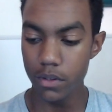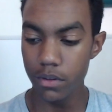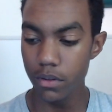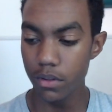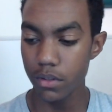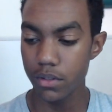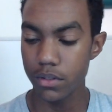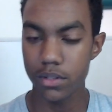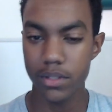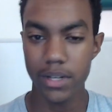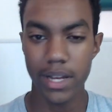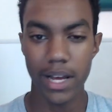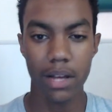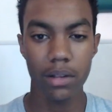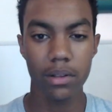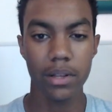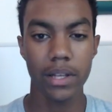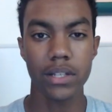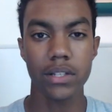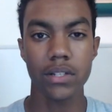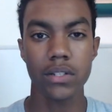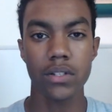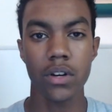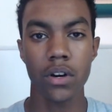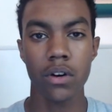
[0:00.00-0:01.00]
So now
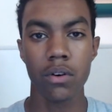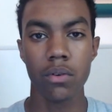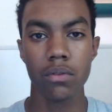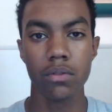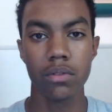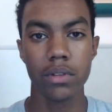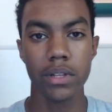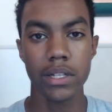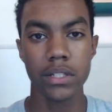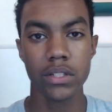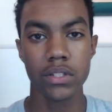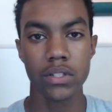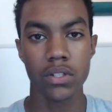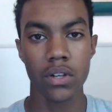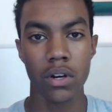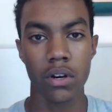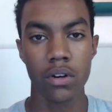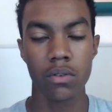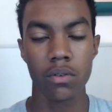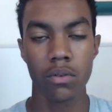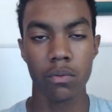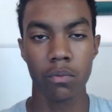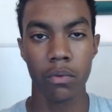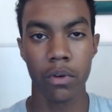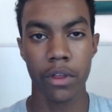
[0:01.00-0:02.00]
let's
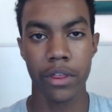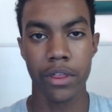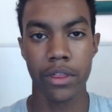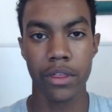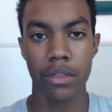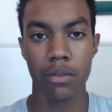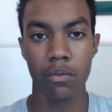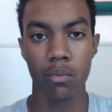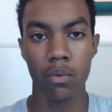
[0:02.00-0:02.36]
start with,